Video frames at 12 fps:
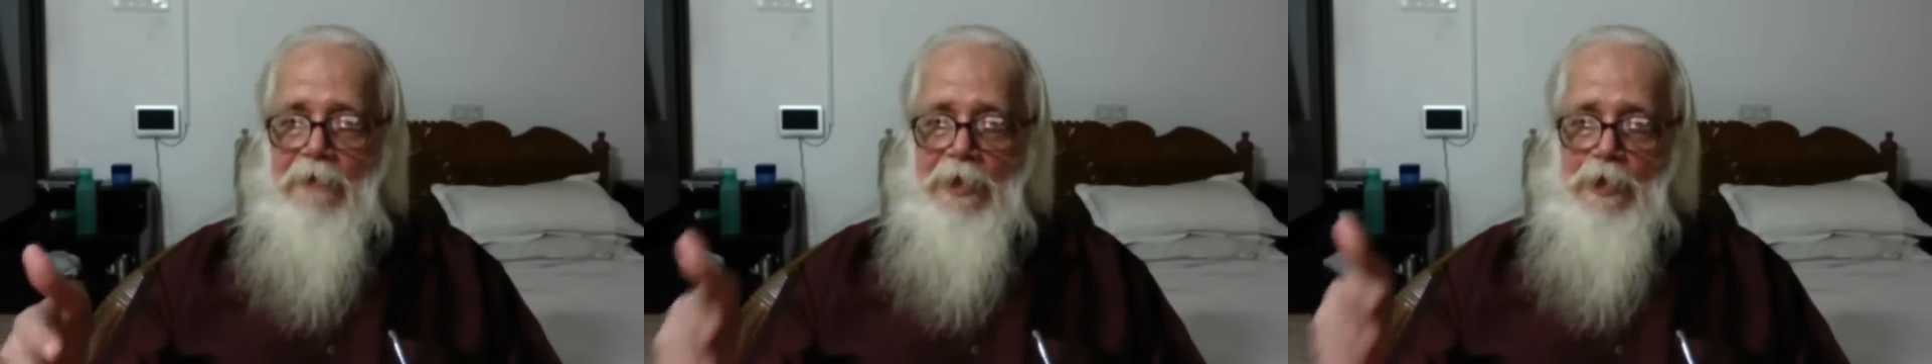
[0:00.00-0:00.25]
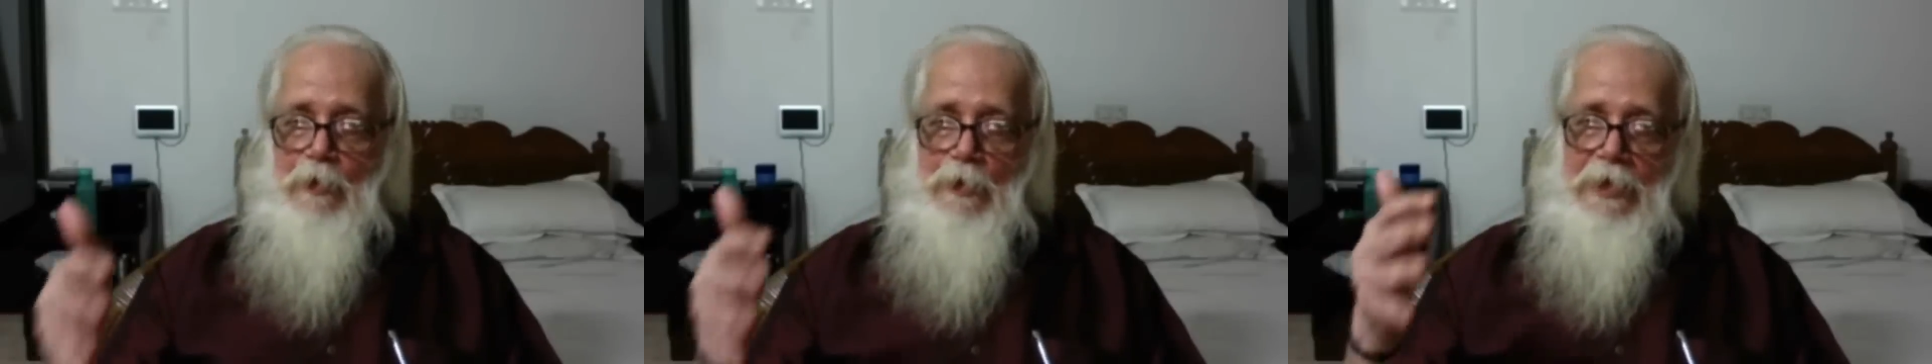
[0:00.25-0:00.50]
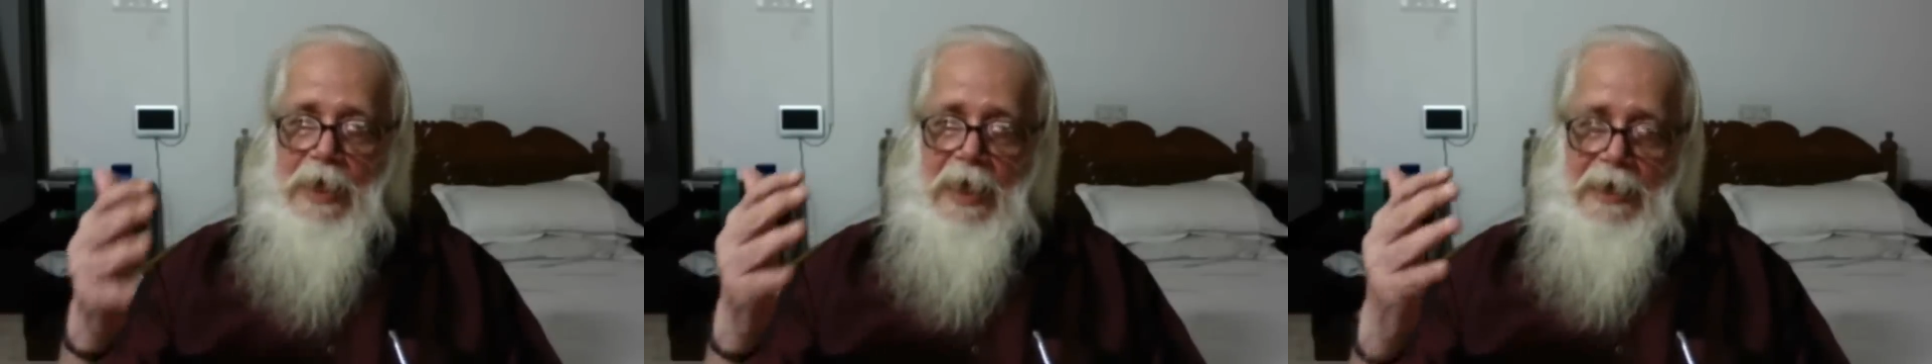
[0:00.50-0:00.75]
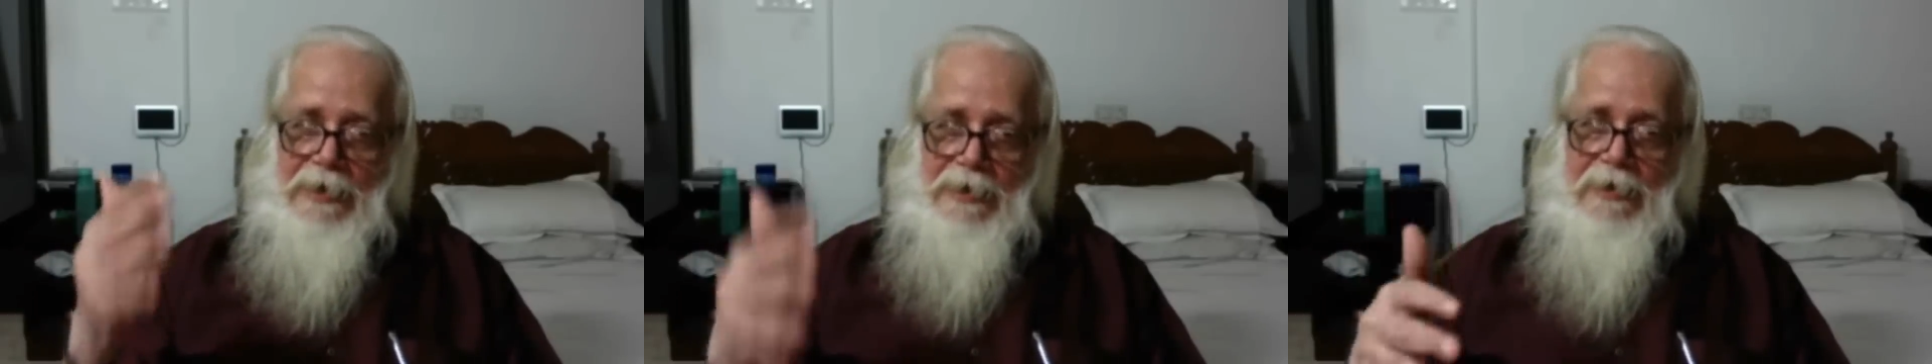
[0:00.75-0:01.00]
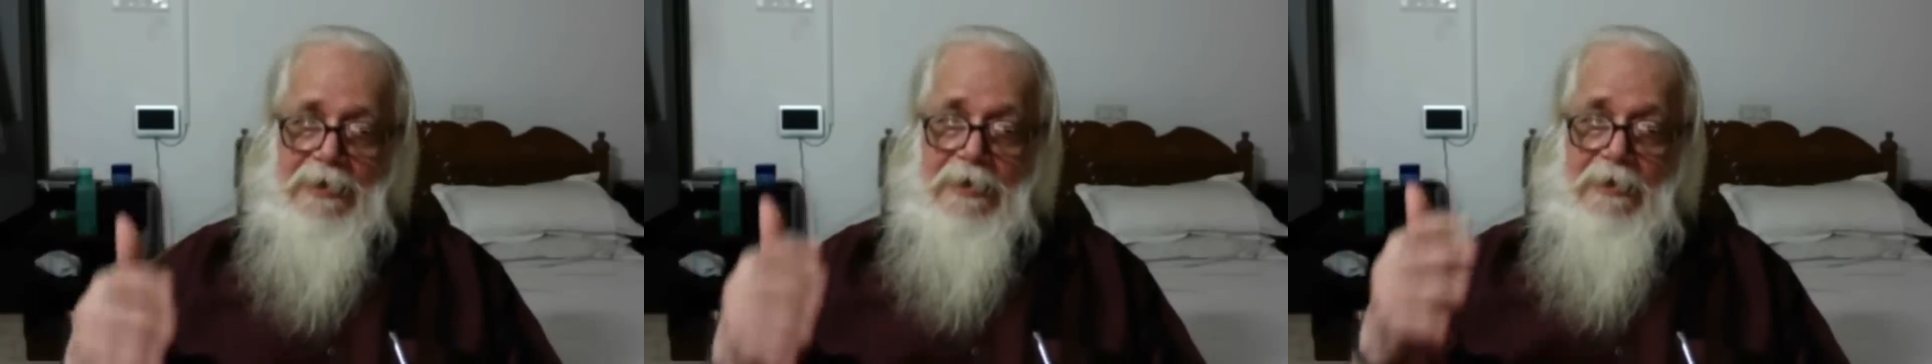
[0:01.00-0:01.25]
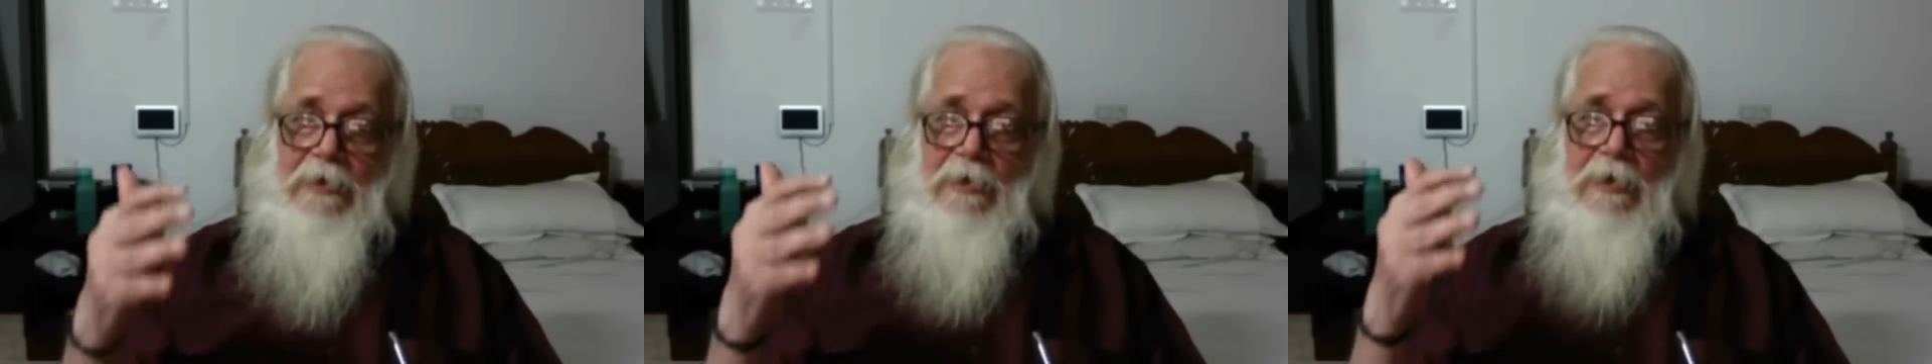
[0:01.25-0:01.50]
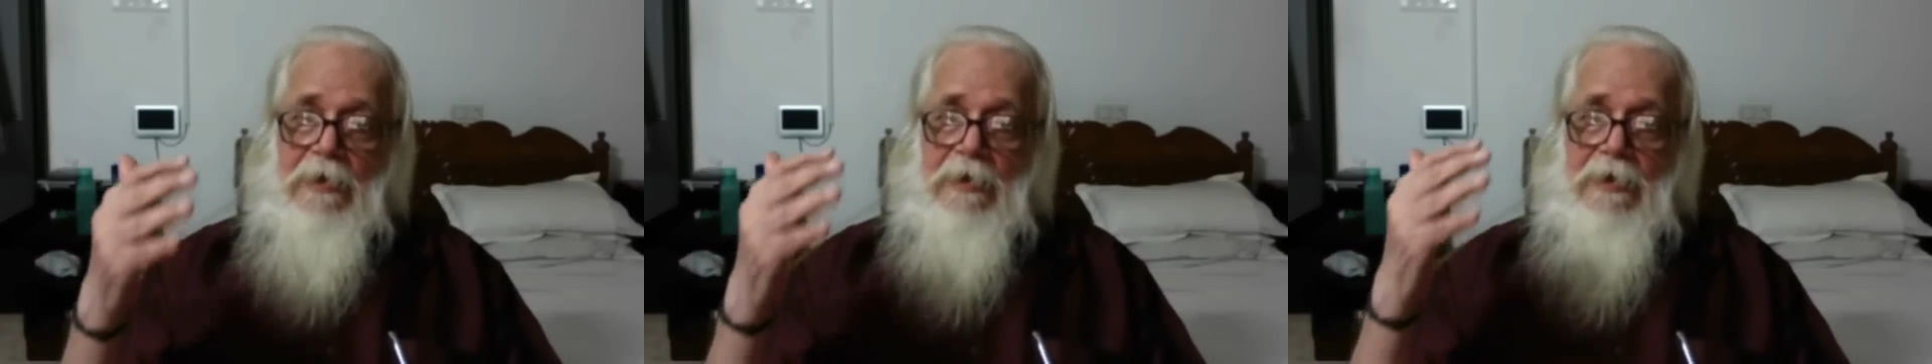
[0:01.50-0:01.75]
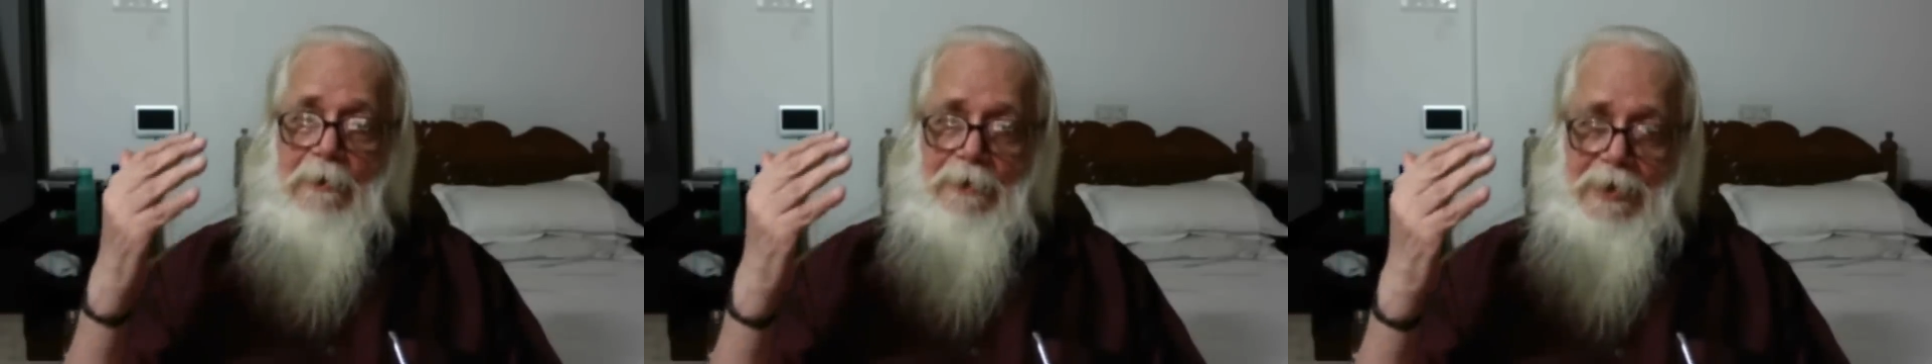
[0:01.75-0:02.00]
which would cost us
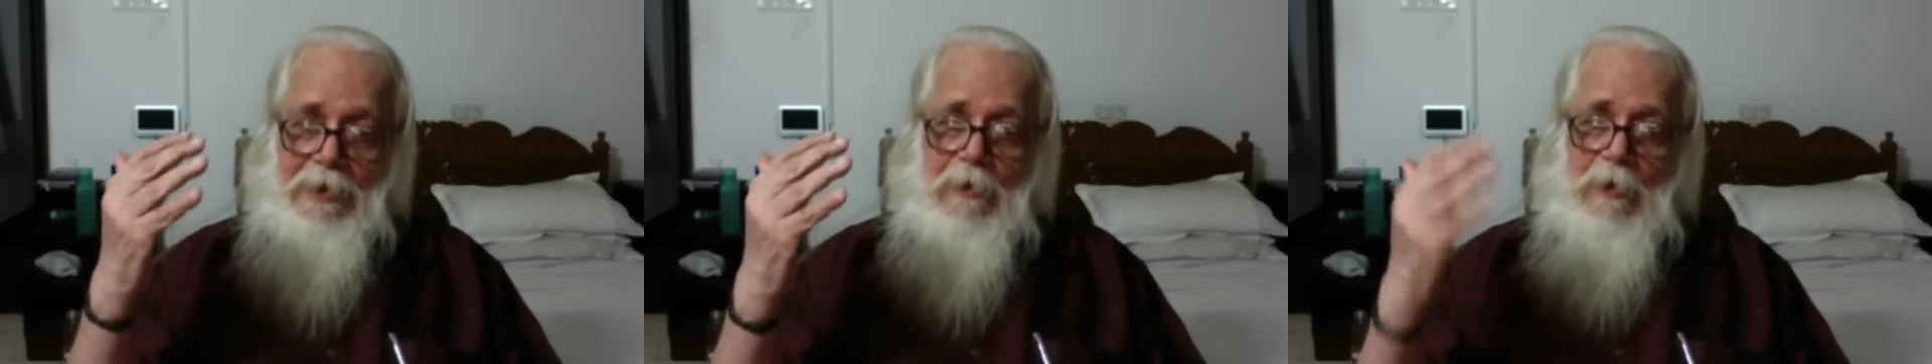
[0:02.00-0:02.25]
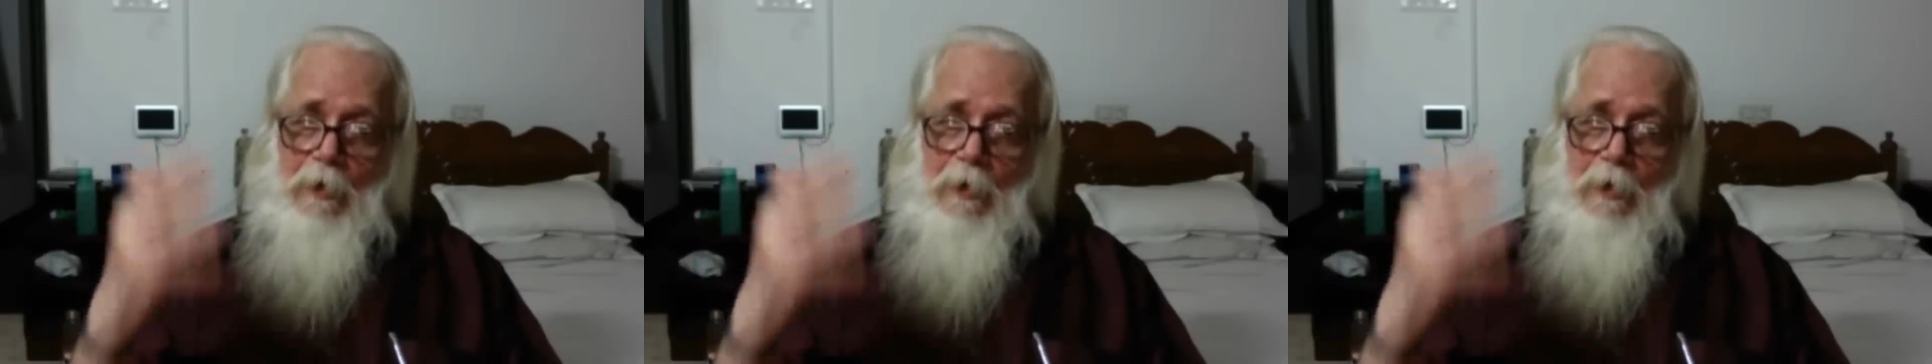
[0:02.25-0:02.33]
something